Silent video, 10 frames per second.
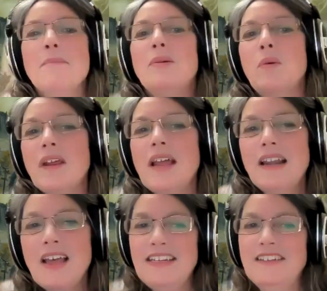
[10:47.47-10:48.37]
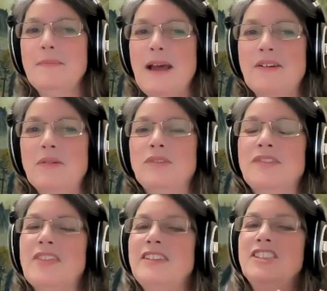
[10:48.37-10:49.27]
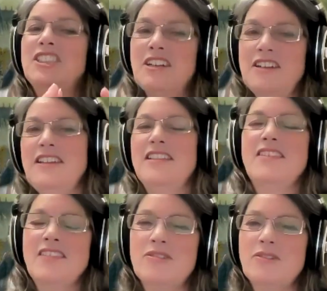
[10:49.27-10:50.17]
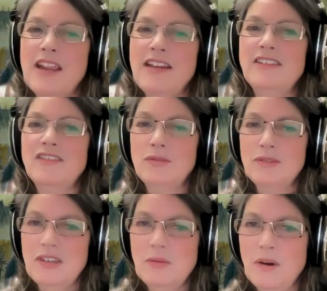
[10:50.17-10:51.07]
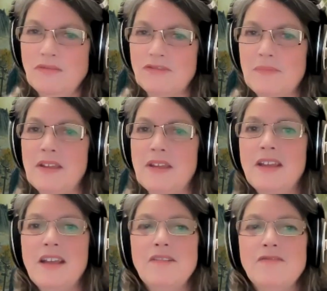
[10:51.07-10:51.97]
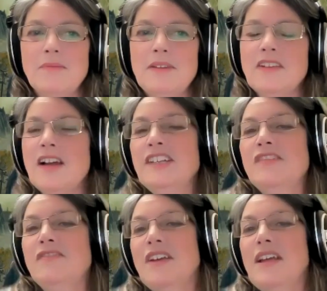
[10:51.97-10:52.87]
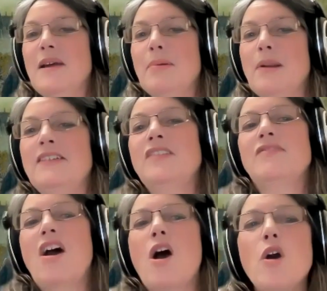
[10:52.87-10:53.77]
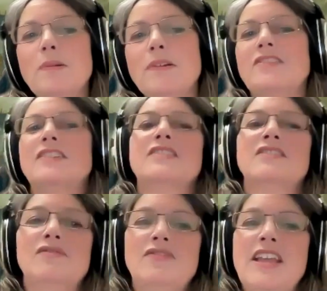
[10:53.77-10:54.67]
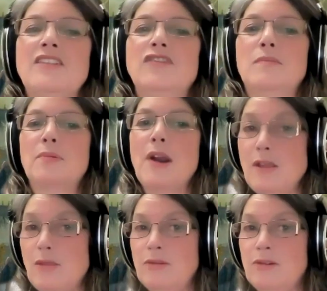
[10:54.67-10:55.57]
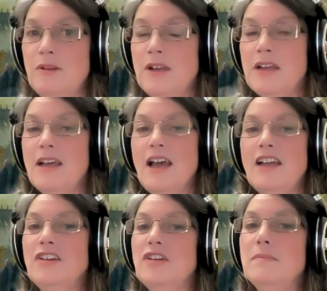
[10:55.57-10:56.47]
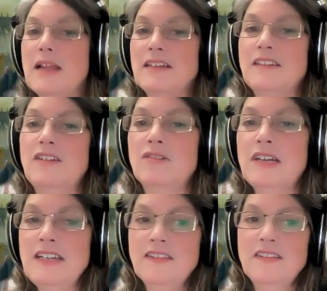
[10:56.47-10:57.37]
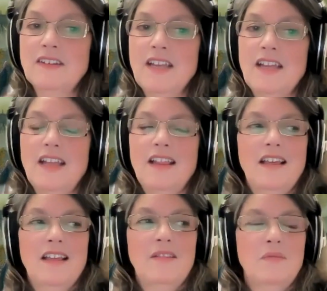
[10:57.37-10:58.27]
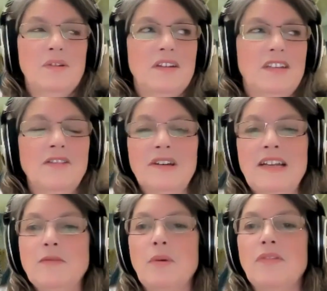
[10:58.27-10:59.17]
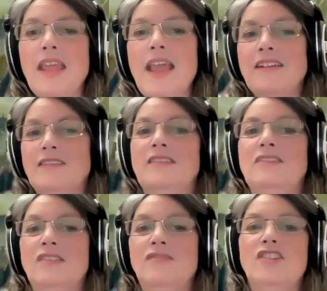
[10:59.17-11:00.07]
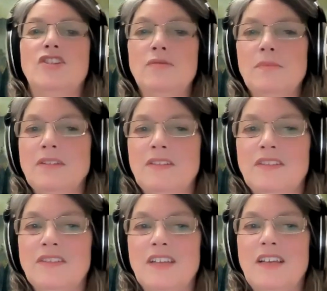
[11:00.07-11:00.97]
But what I liked about it was the journey that the creator took you on from this kind of place of hopelessness and fear to breakthrough and humanity, or at least what the essence of humans